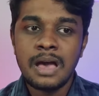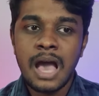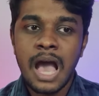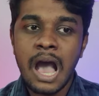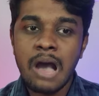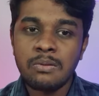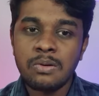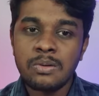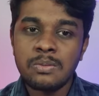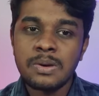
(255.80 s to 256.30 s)

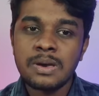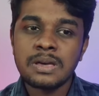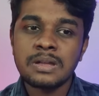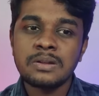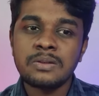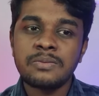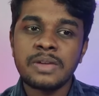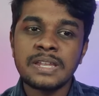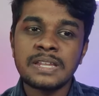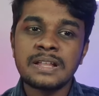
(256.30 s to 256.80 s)

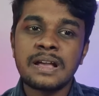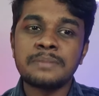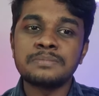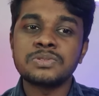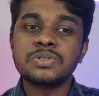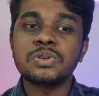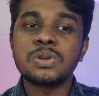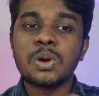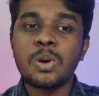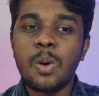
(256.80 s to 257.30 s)
However, when it
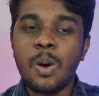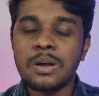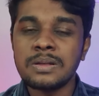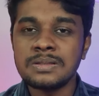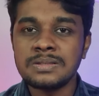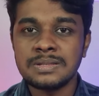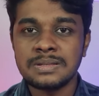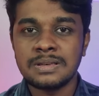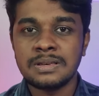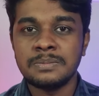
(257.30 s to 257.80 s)
comes to the
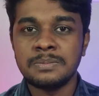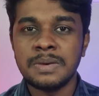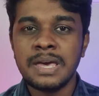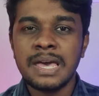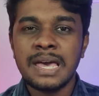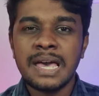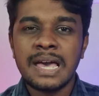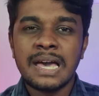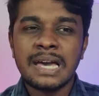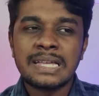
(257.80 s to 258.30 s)
concept,
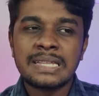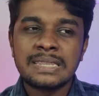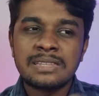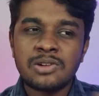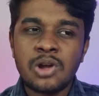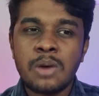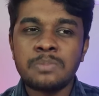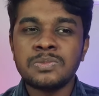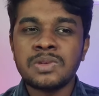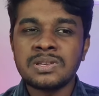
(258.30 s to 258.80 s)

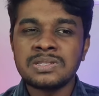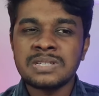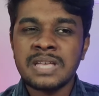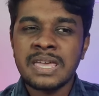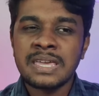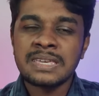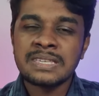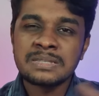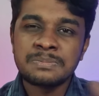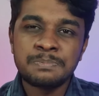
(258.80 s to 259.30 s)
the
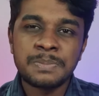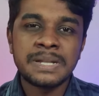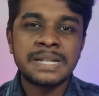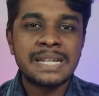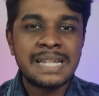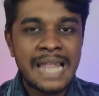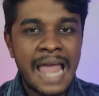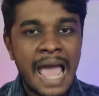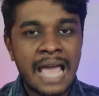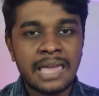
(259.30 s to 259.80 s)
Nayak is a
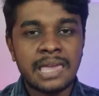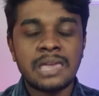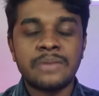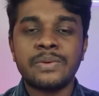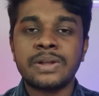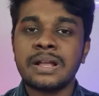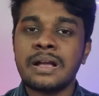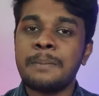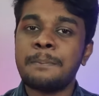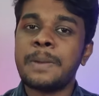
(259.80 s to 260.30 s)
bit
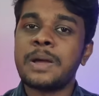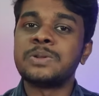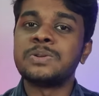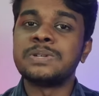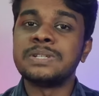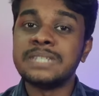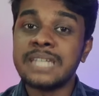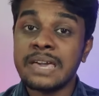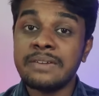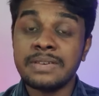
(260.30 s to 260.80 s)
lacking when compared
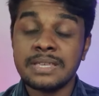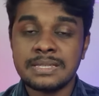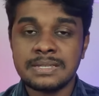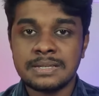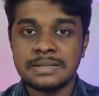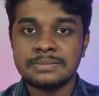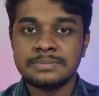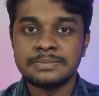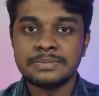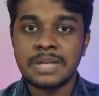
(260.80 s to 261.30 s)
to the
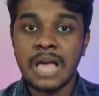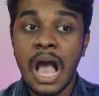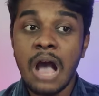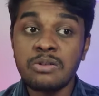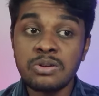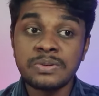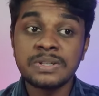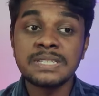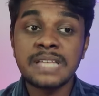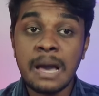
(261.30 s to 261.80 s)
Davidson.
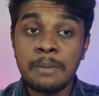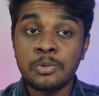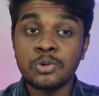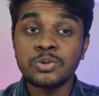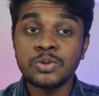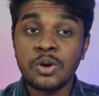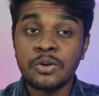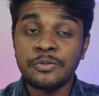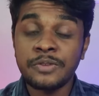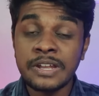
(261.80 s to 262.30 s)
However, the
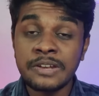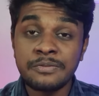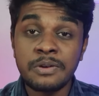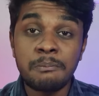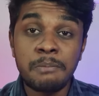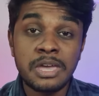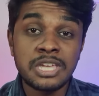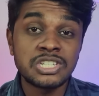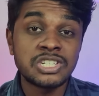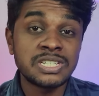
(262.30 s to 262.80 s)
amount of
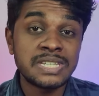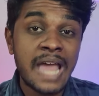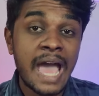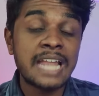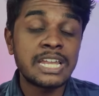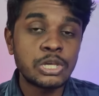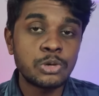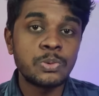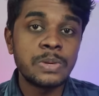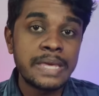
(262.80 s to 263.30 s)
information
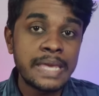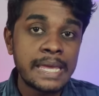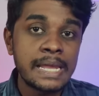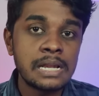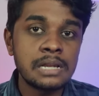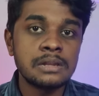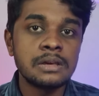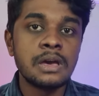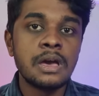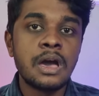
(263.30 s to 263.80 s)
that you
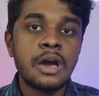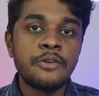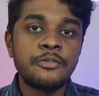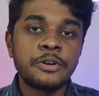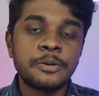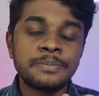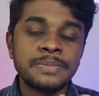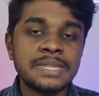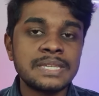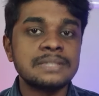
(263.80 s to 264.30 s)
yield
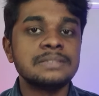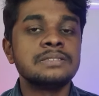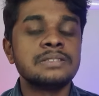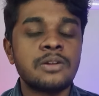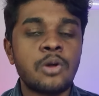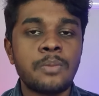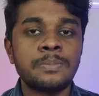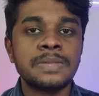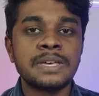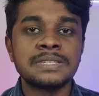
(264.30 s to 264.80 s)
from this
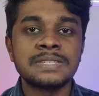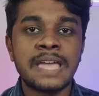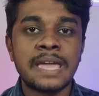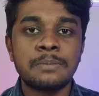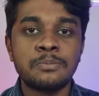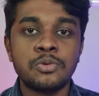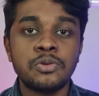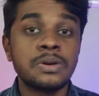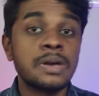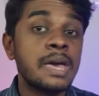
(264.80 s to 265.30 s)

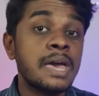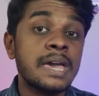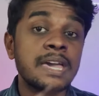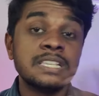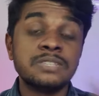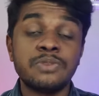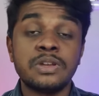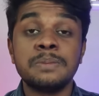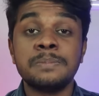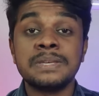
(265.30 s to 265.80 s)
Nayak book
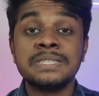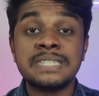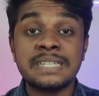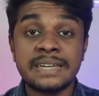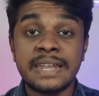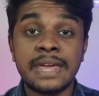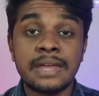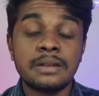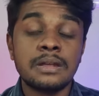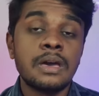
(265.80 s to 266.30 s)
is very much
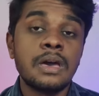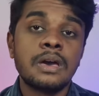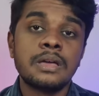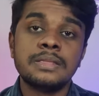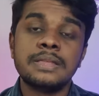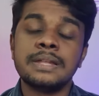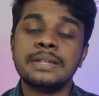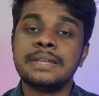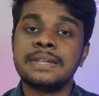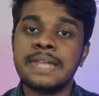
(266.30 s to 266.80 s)
great
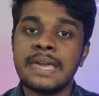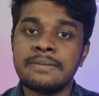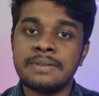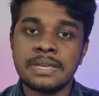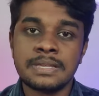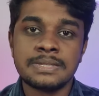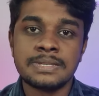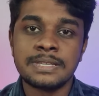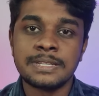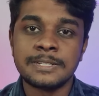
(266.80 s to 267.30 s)
than the
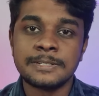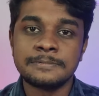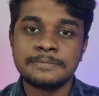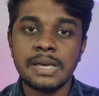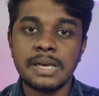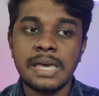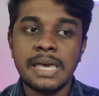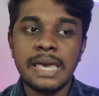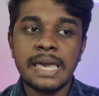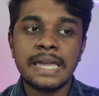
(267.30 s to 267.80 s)

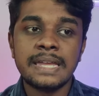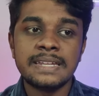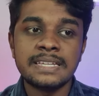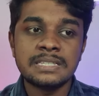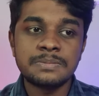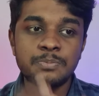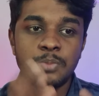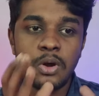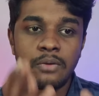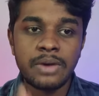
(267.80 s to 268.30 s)
Davidson. It
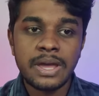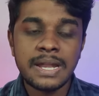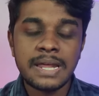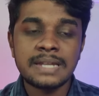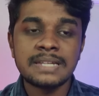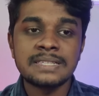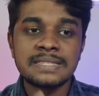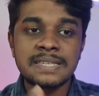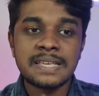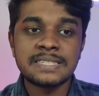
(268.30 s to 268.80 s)
is
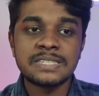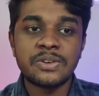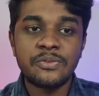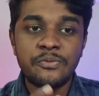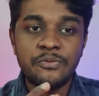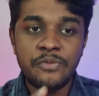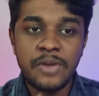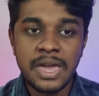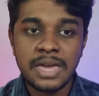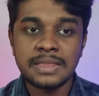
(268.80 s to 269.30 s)
provided in such
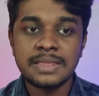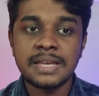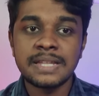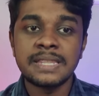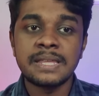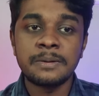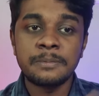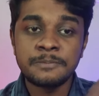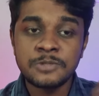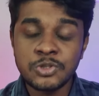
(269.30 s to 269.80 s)
a way
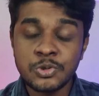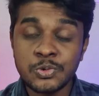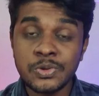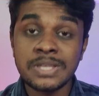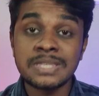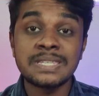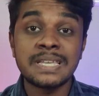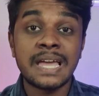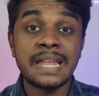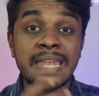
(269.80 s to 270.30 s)
that the
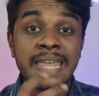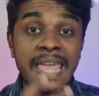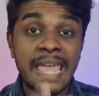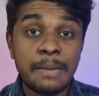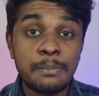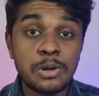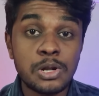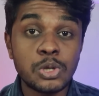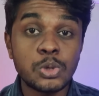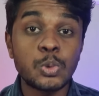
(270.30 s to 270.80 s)
students can
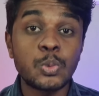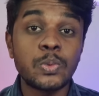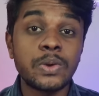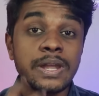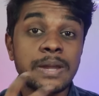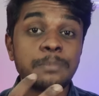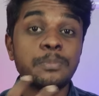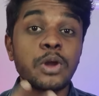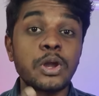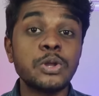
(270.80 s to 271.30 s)
be able to
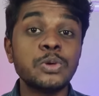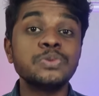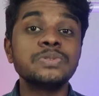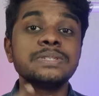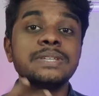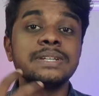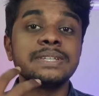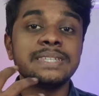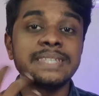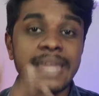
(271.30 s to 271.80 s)

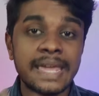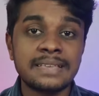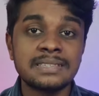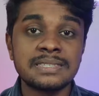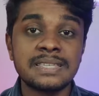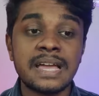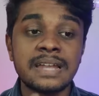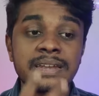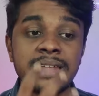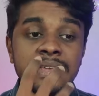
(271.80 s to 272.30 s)
reproduce the
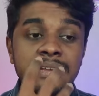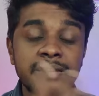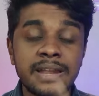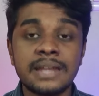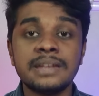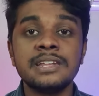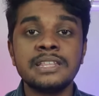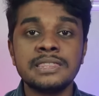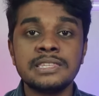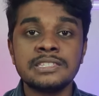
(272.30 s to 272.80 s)
text that they
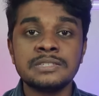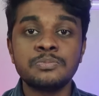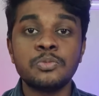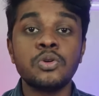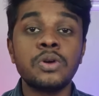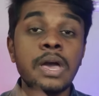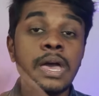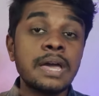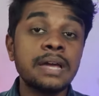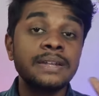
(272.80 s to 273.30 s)
read in this
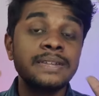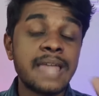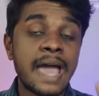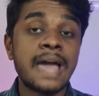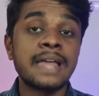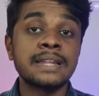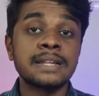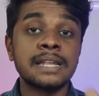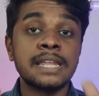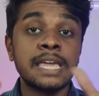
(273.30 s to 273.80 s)
book
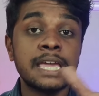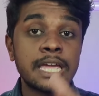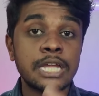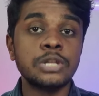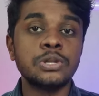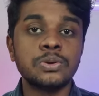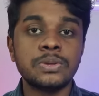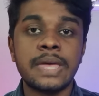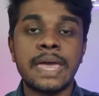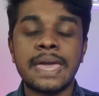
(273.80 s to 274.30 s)
directly
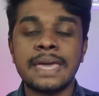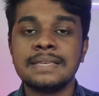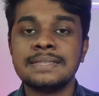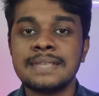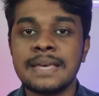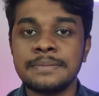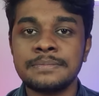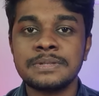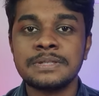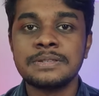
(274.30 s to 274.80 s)
into the
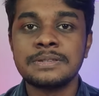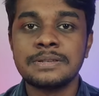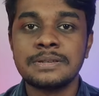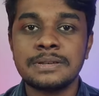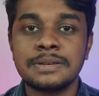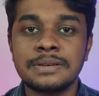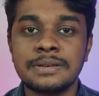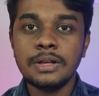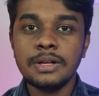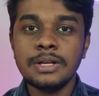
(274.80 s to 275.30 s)
exams.
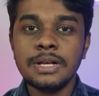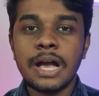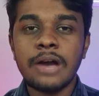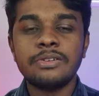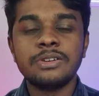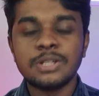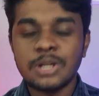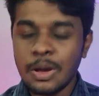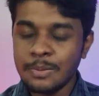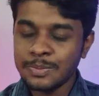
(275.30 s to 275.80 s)

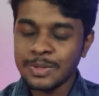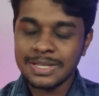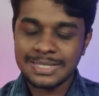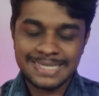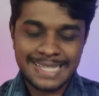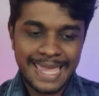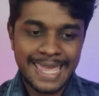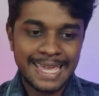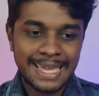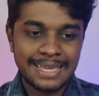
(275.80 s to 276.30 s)
Her
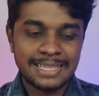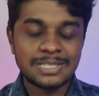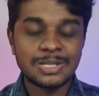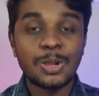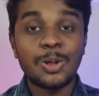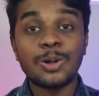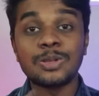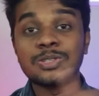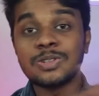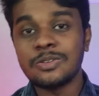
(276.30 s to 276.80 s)
Nayak has
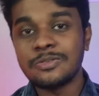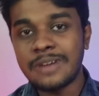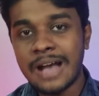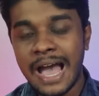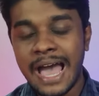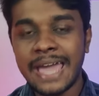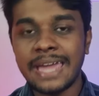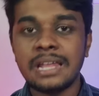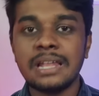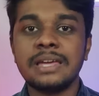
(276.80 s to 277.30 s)
lots of
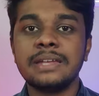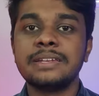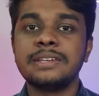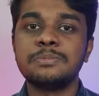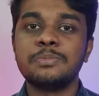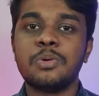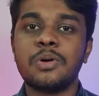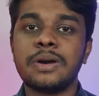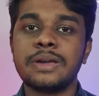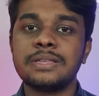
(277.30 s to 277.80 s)

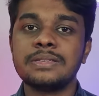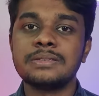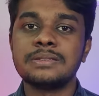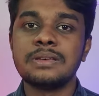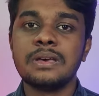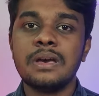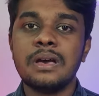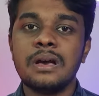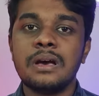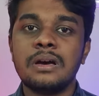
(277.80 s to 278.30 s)
highlighted
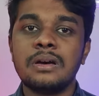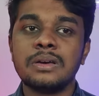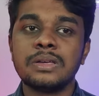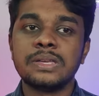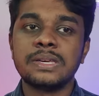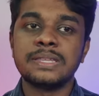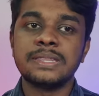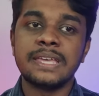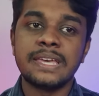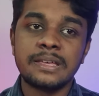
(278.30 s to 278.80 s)
points,
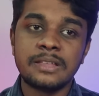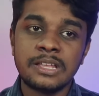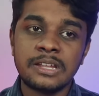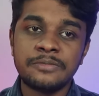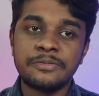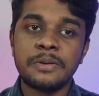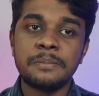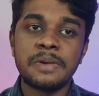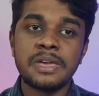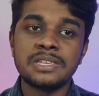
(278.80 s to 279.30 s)
the
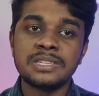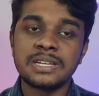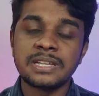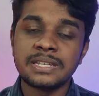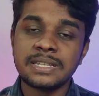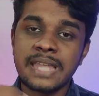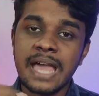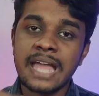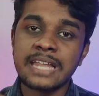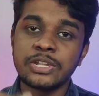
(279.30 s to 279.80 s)

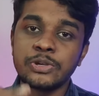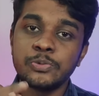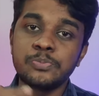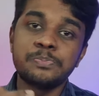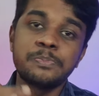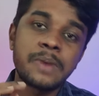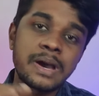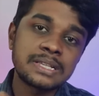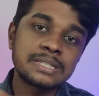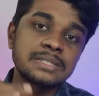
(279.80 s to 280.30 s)
information that you
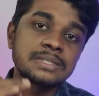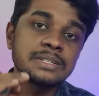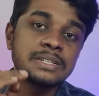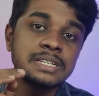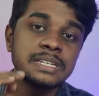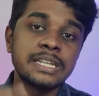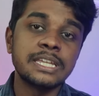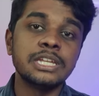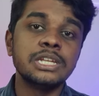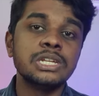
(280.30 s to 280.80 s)

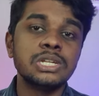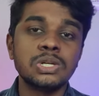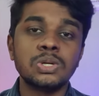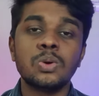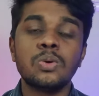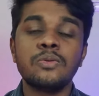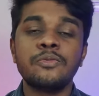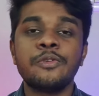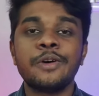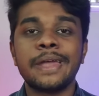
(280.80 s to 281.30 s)
must need to
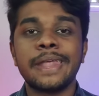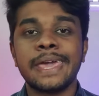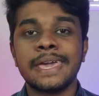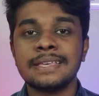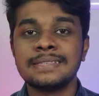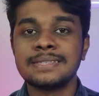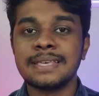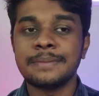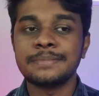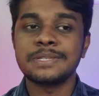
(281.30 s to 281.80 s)
know for
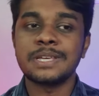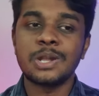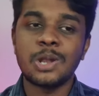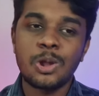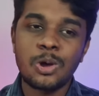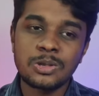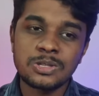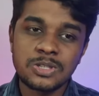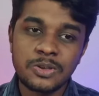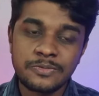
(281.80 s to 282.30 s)
exams, and
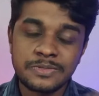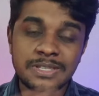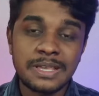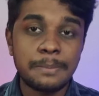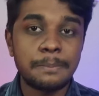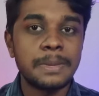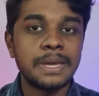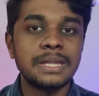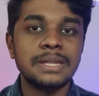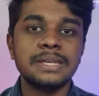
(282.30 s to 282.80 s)
lots of
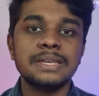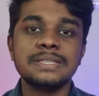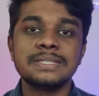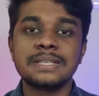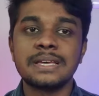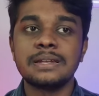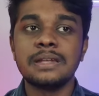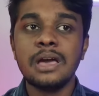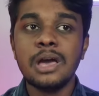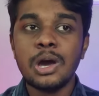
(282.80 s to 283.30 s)

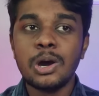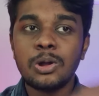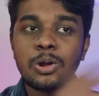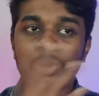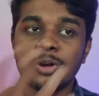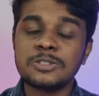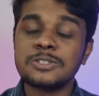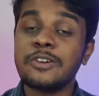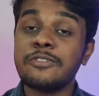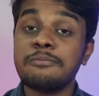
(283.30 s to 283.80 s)
subheadings and
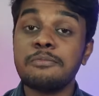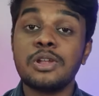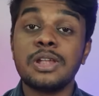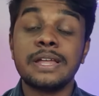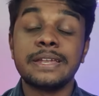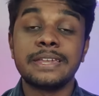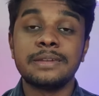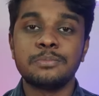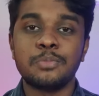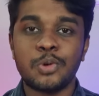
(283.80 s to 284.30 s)
lots of
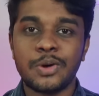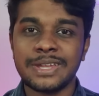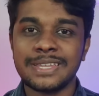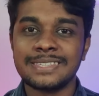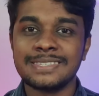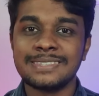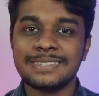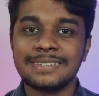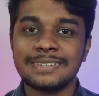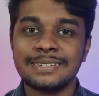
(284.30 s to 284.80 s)
bulletin
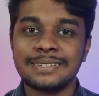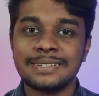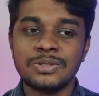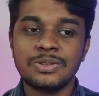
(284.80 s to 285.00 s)
points.